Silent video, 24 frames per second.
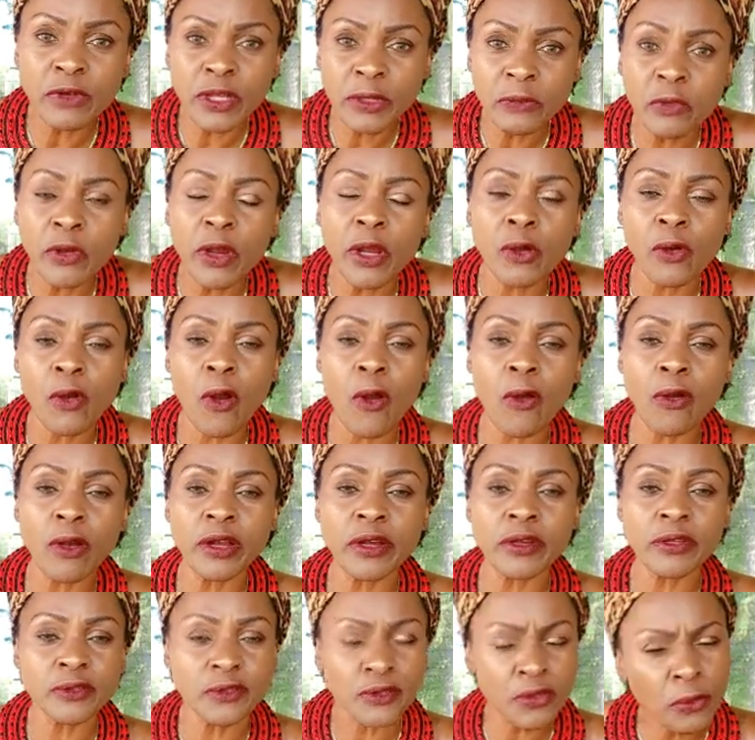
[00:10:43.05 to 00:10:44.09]
we were
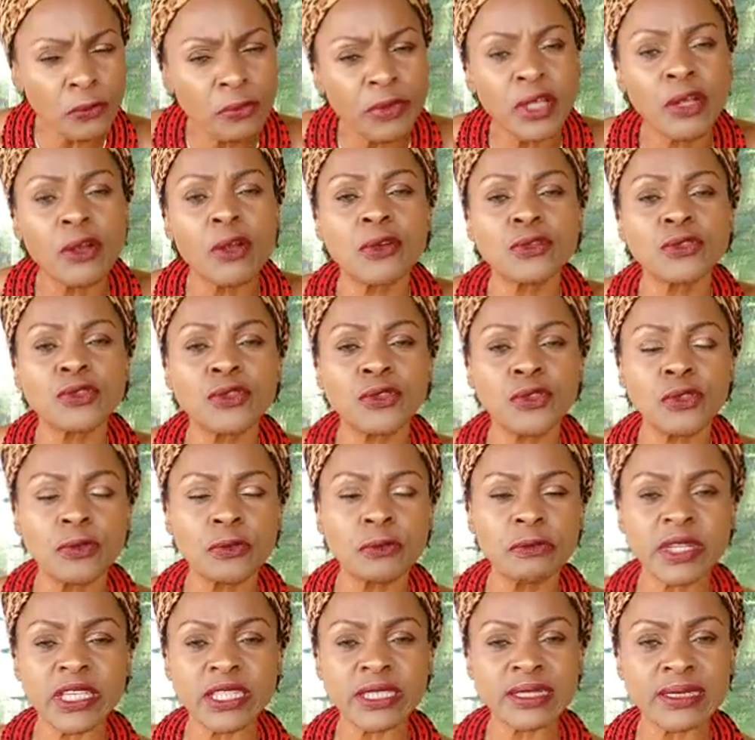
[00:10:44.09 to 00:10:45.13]
conquered, so we
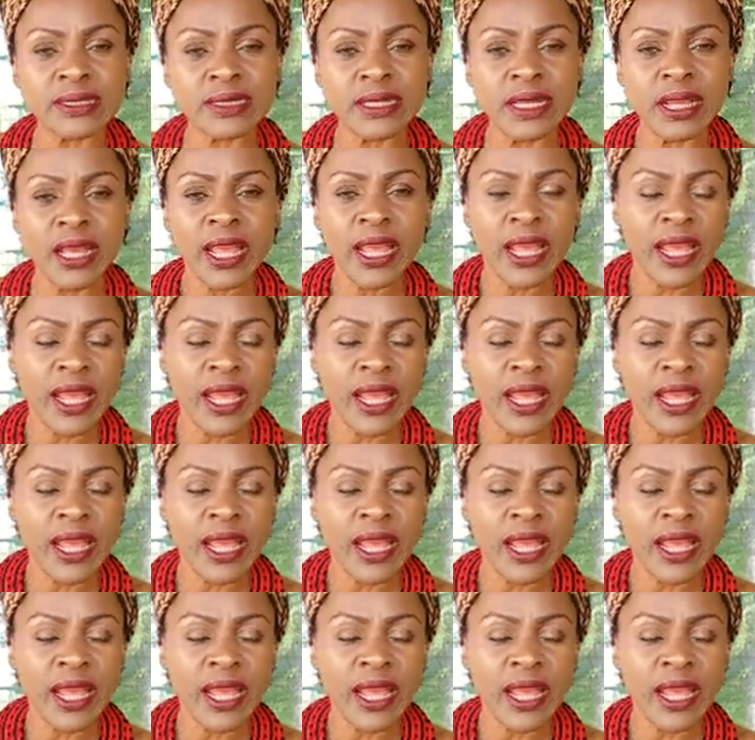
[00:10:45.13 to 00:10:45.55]
consume it.